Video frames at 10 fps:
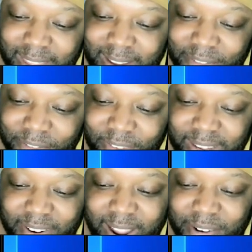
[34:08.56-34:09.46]
They can
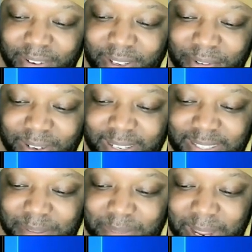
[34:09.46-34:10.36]
figure out when you're
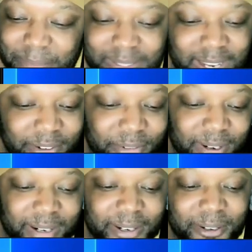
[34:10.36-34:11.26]
running some type of
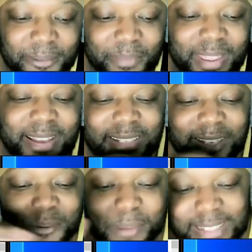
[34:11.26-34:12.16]
software, dude.
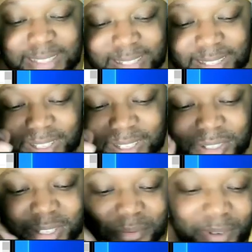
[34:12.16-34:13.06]
So basically,
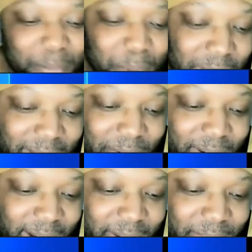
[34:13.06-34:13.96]
you just want to play
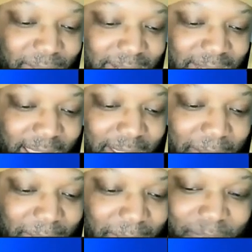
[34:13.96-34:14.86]
around with the
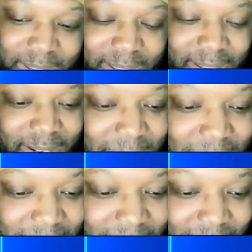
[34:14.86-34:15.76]
timing. You
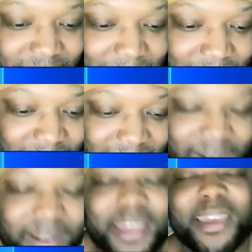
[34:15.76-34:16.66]
know what I'm saying? You come in
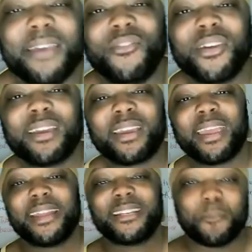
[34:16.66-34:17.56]
here, if you can
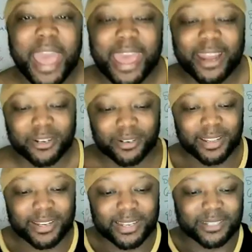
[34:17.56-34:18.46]
catch a
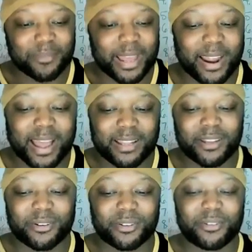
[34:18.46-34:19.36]
pattern, it doesn't matter how
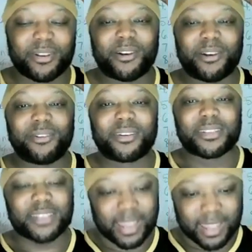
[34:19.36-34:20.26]
long you go. You
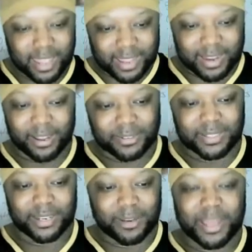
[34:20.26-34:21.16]
can say,
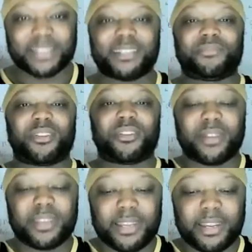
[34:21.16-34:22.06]
don't send a message for
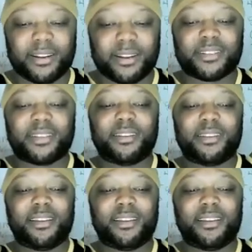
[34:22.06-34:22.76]
three years.